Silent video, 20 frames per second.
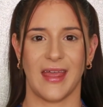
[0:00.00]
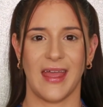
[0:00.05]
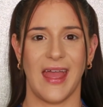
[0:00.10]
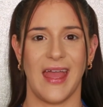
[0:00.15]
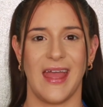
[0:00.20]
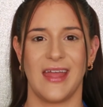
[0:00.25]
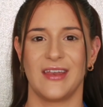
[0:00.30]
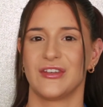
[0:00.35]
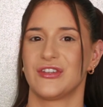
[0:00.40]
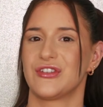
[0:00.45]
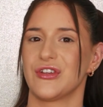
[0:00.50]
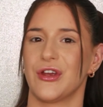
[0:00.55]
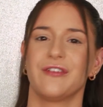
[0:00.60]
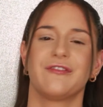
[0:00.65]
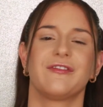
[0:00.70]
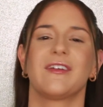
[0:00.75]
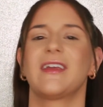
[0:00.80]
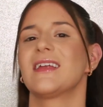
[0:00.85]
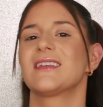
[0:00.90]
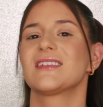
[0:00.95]
And don't
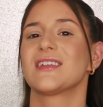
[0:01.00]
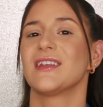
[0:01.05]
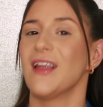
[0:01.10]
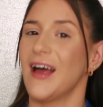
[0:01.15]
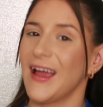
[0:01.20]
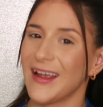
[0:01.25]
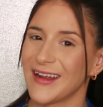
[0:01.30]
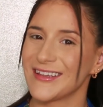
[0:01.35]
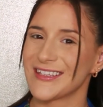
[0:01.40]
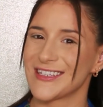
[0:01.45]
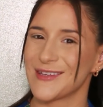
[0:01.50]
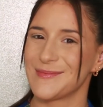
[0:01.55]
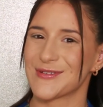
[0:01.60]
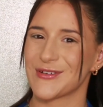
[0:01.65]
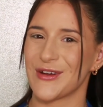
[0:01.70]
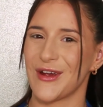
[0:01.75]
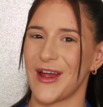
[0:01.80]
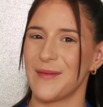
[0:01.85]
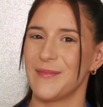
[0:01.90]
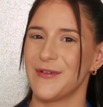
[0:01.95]
forget to like and
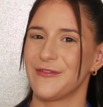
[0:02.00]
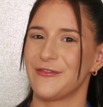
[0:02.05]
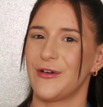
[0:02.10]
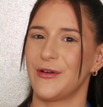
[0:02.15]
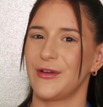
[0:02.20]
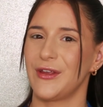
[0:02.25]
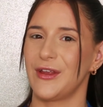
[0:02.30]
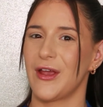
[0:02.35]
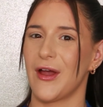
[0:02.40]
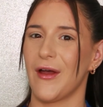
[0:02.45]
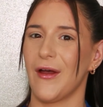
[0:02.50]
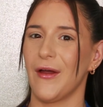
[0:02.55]
subscribe before you go.